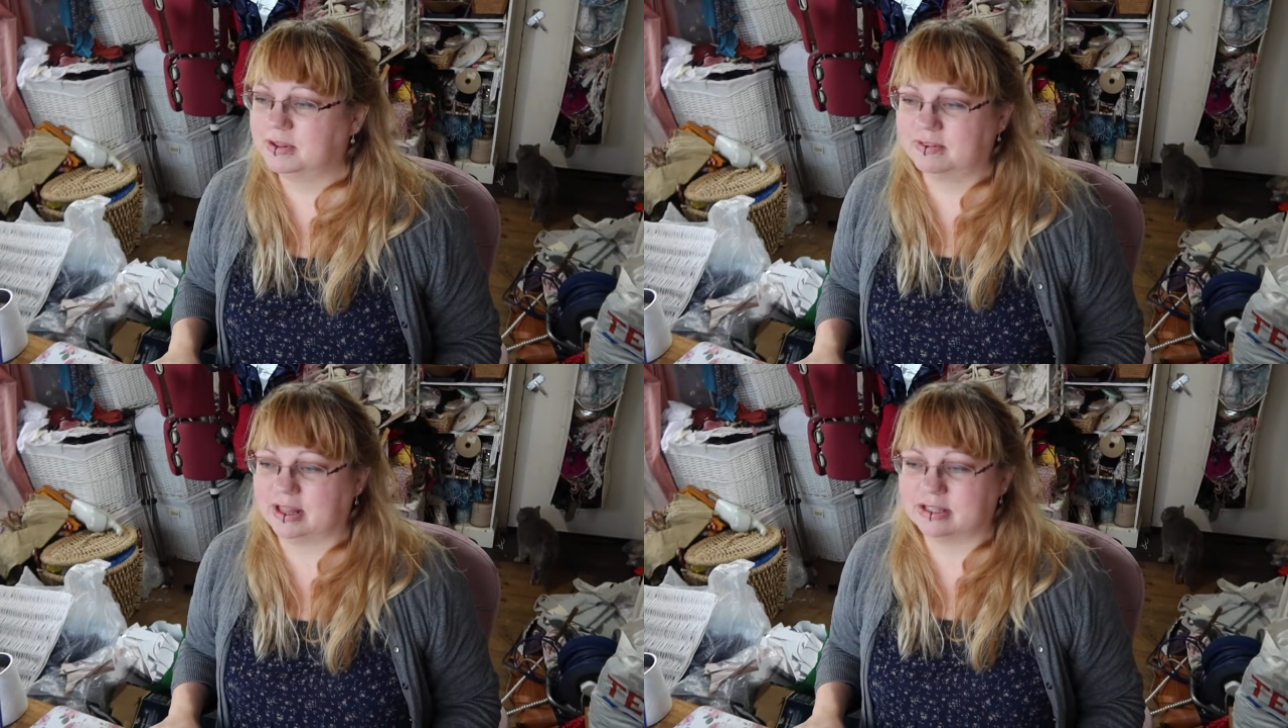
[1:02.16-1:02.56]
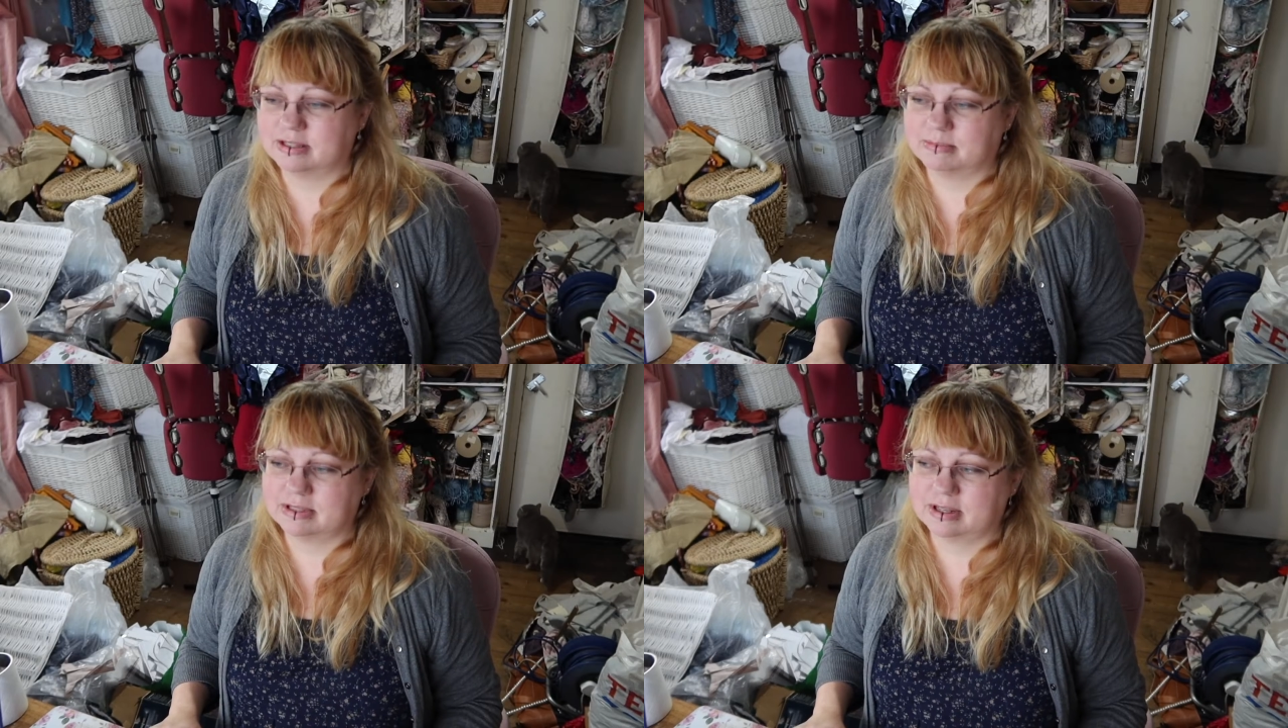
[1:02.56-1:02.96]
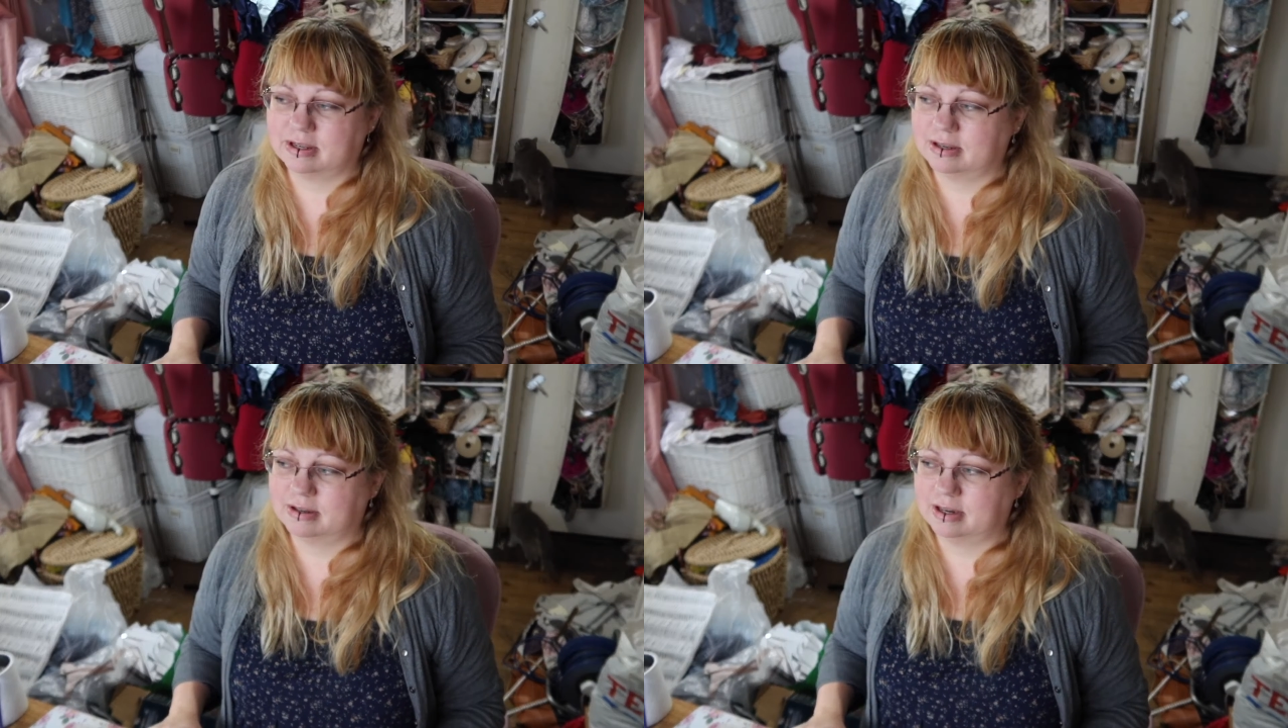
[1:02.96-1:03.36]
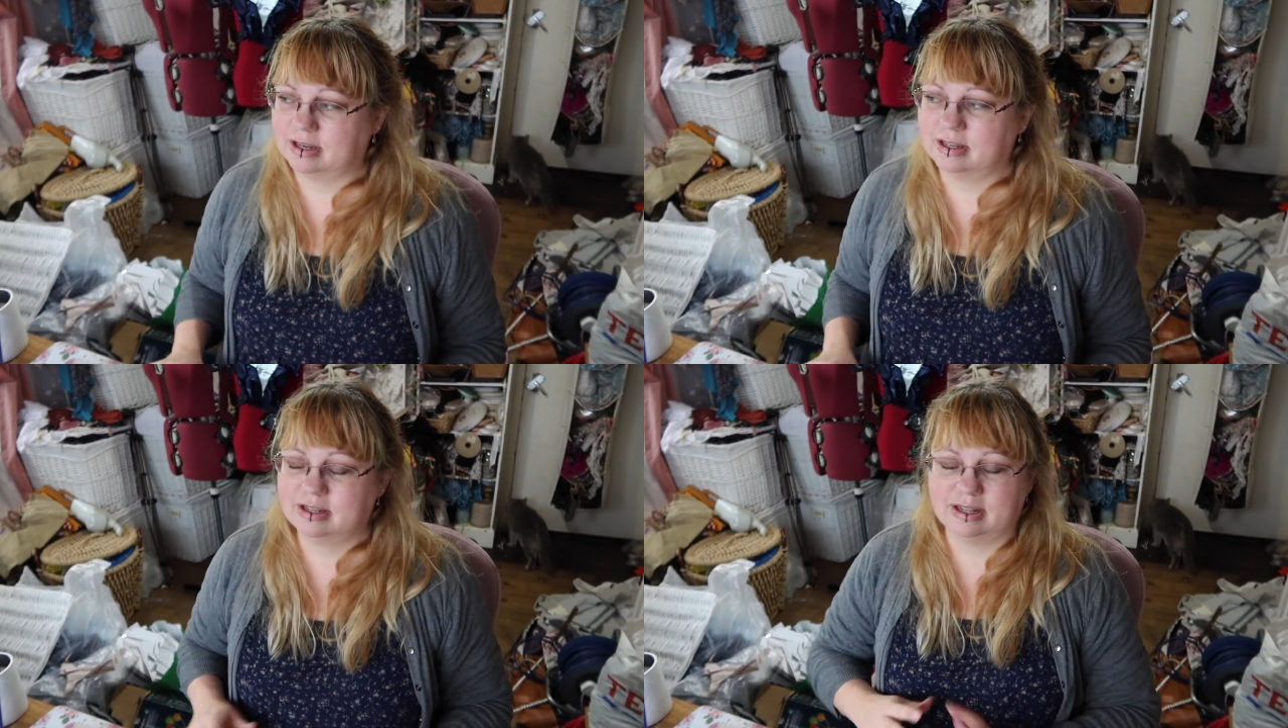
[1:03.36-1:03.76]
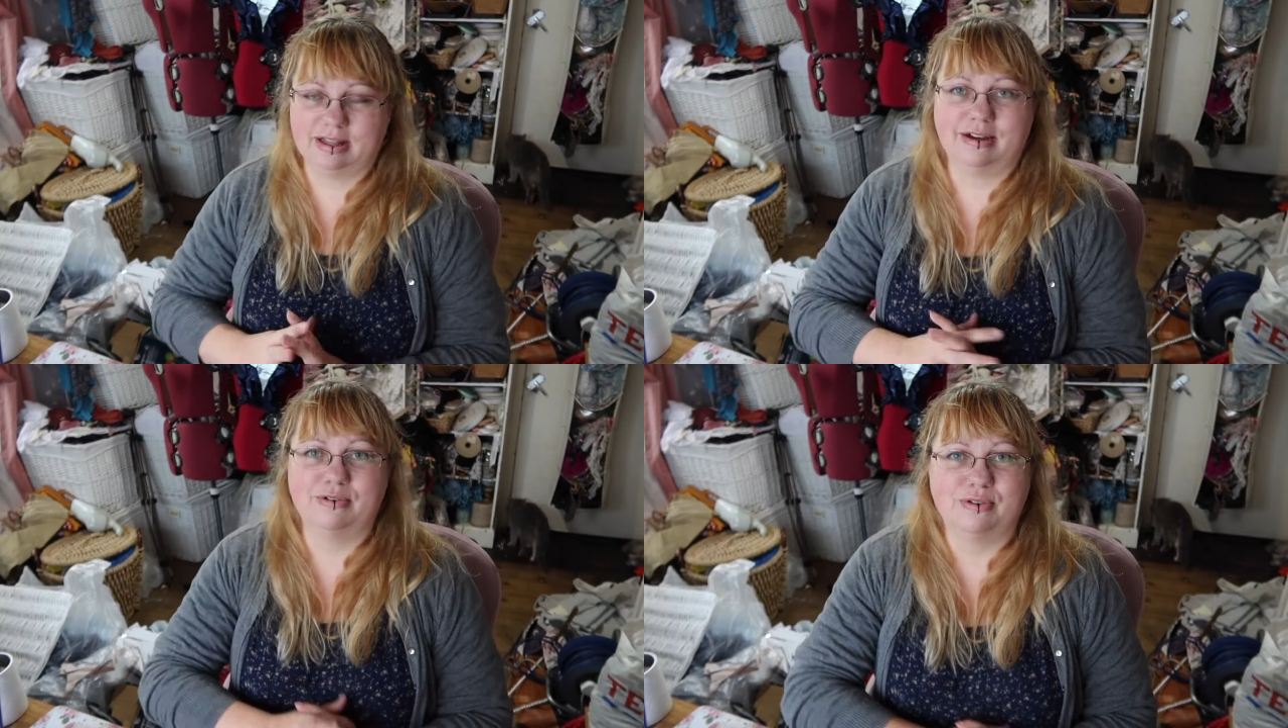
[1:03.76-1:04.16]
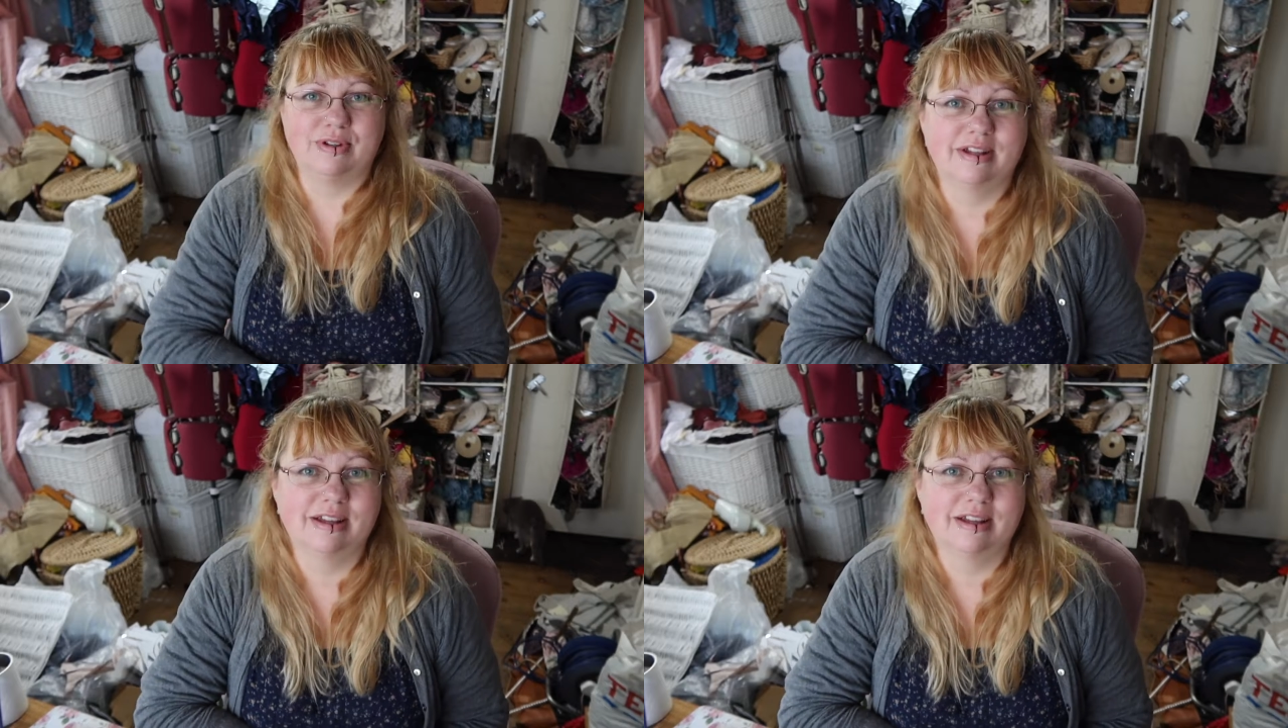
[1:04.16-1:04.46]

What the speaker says: on the fact that something's going on, and they're all